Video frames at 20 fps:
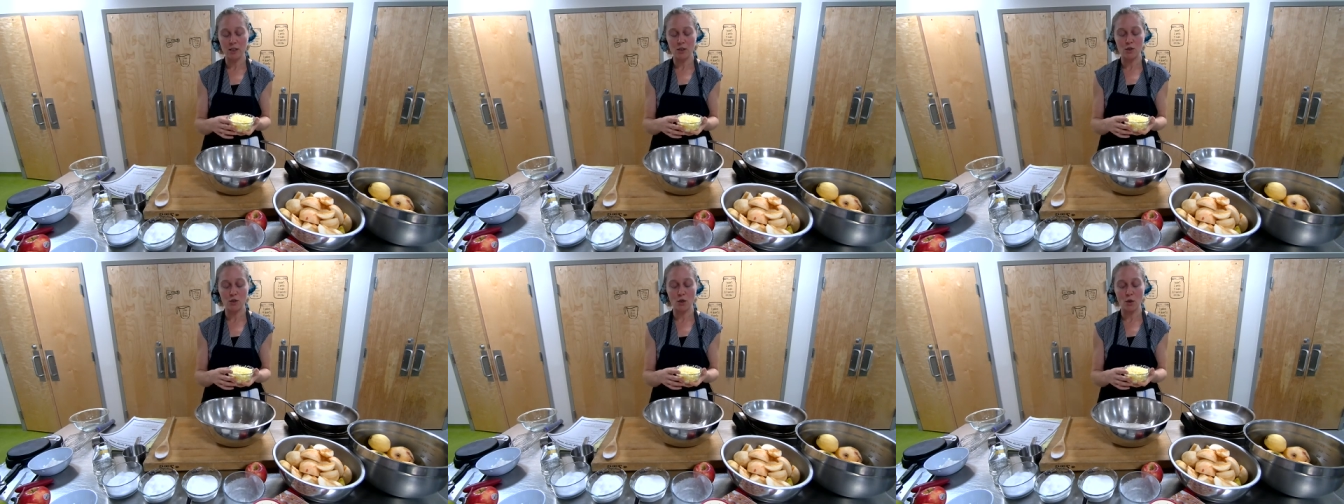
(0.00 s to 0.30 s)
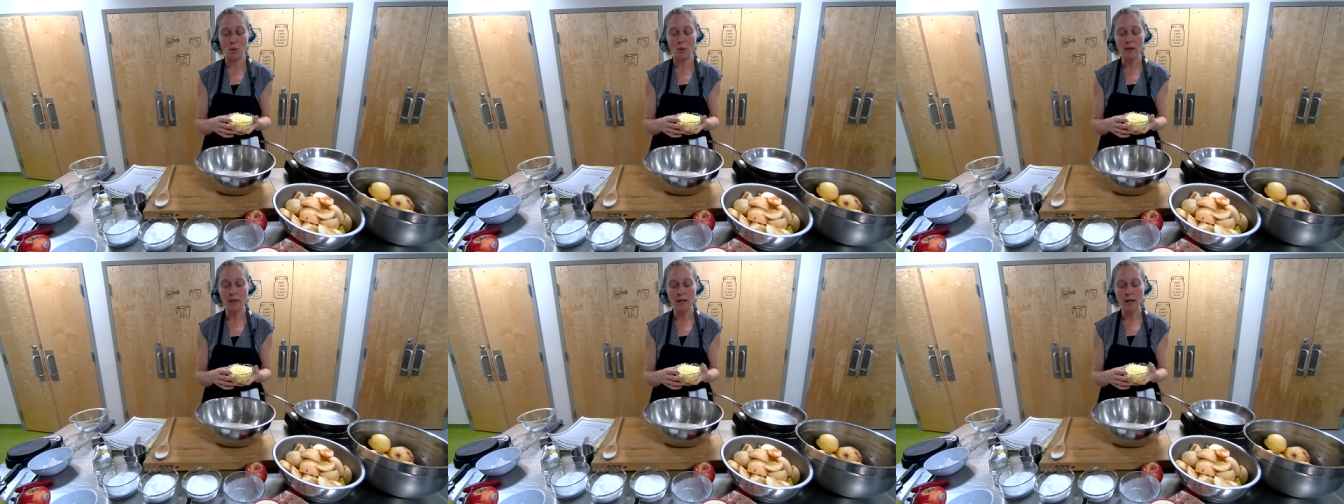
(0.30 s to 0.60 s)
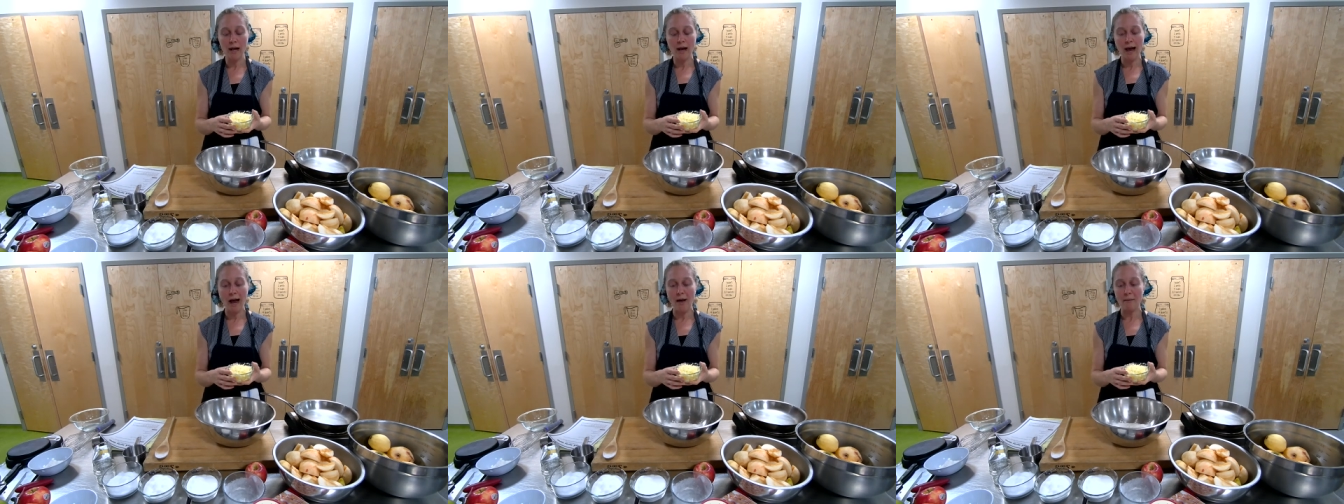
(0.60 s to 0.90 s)
So
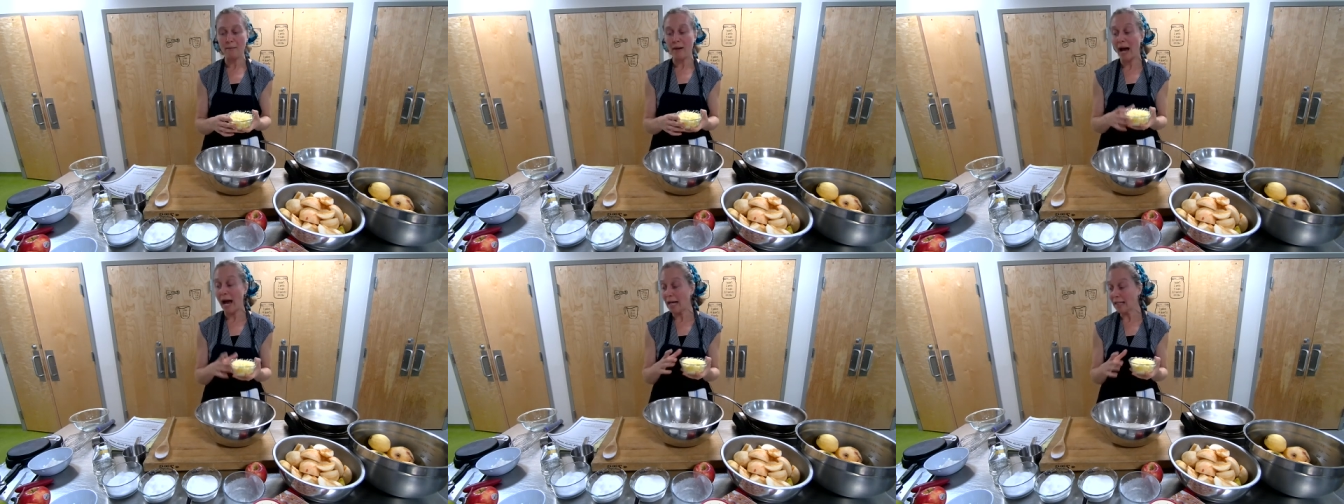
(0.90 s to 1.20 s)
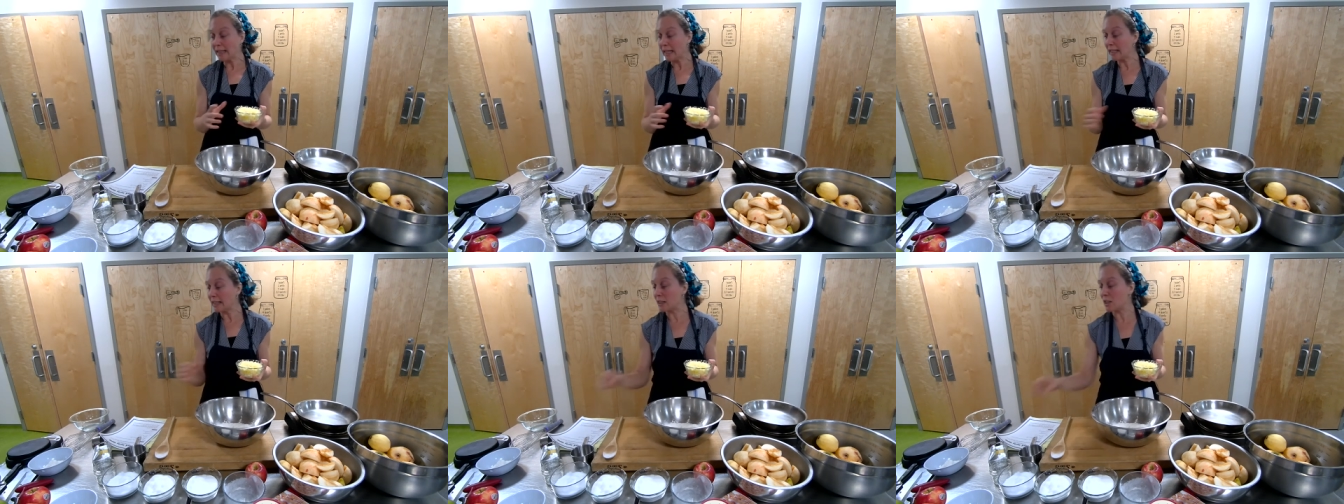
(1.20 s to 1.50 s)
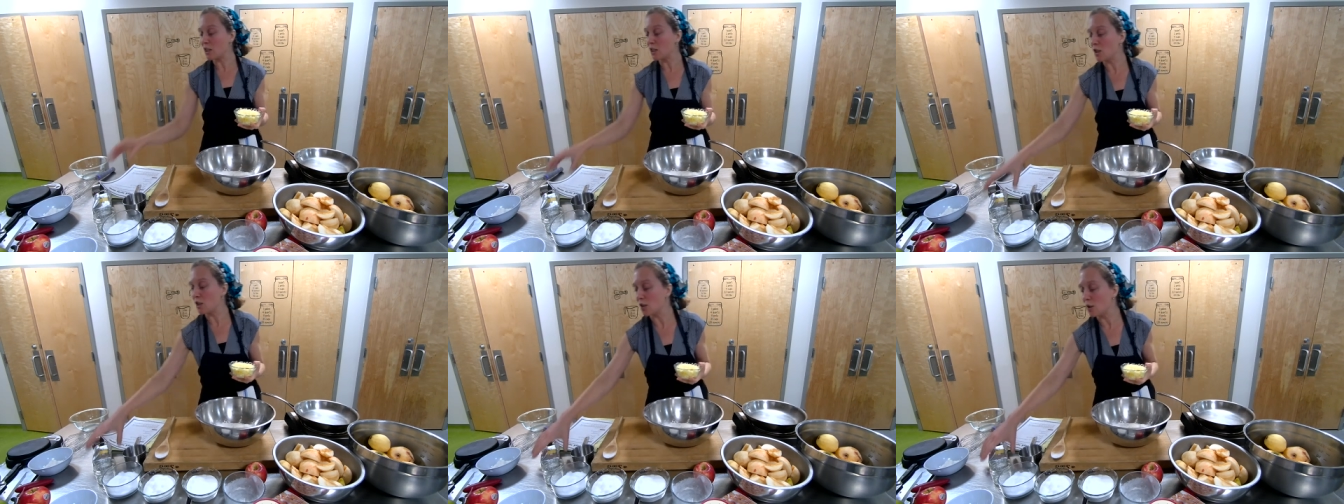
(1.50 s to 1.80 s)
I like
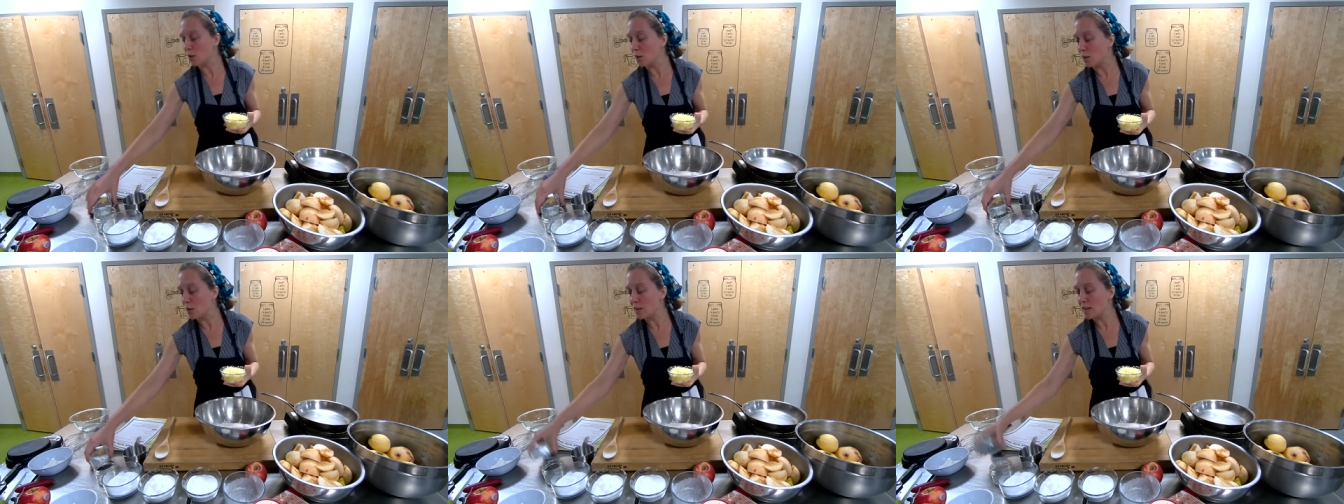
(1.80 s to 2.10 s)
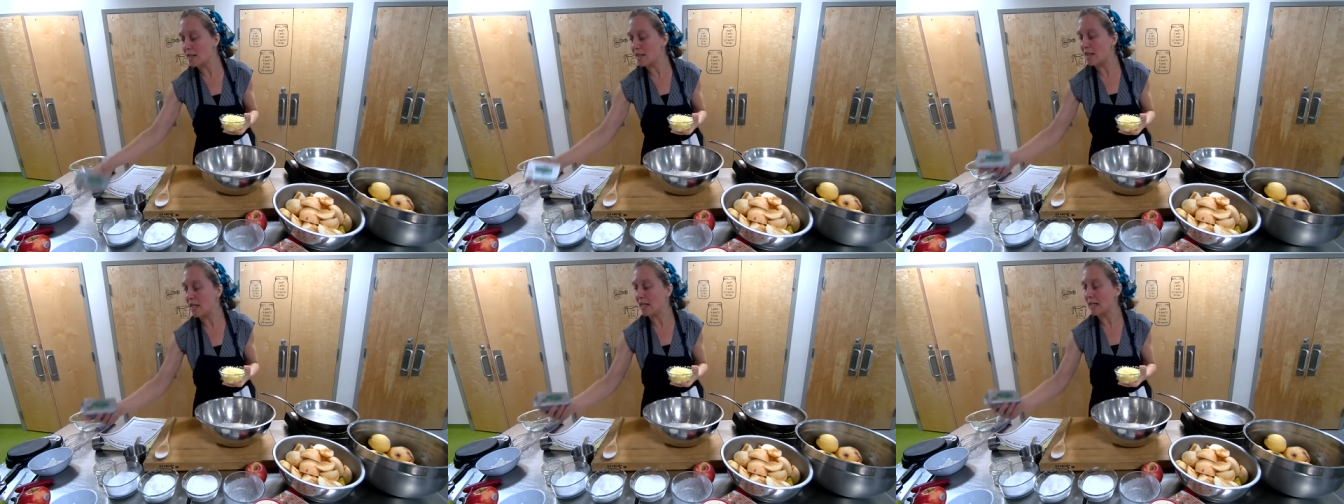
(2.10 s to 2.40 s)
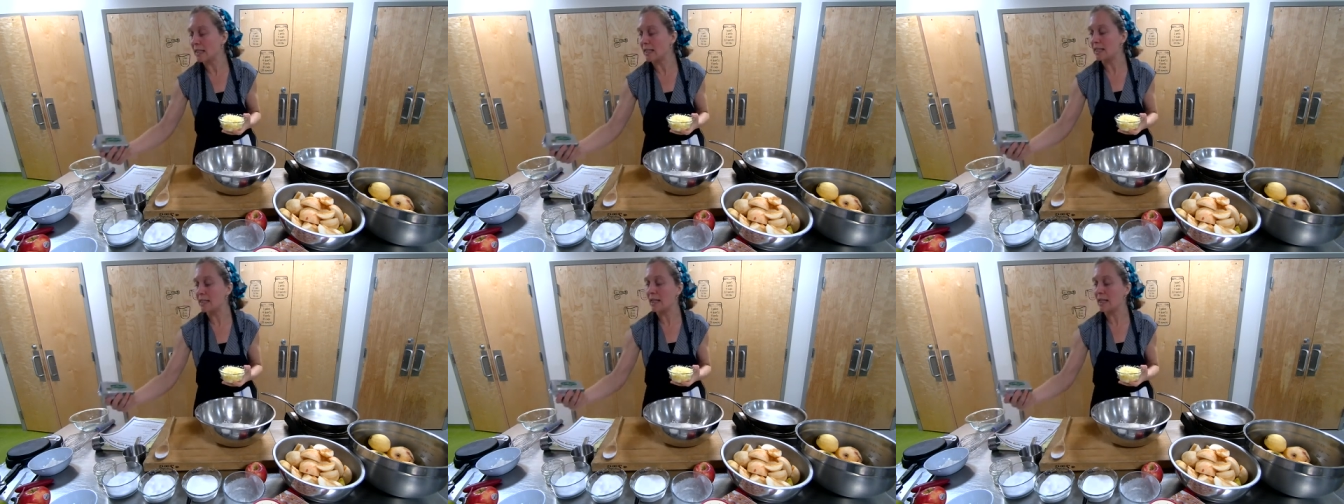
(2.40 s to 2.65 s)
to use this